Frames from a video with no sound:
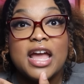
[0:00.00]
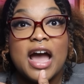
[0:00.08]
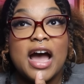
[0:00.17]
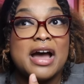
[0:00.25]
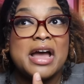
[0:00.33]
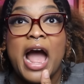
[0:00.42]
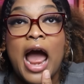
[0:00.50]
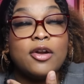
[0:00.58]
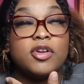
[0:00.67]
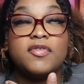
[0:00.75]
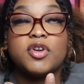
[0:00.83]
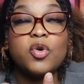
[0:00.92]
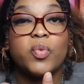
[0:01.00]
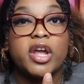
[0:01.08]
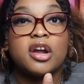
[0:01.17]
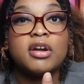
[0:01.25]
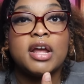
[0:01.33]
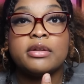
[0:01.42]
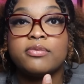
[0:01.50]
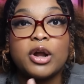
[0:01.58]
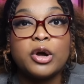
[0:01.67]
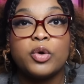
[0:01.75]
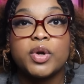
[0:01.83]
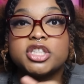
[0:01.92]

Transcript: I don't even know where in the road.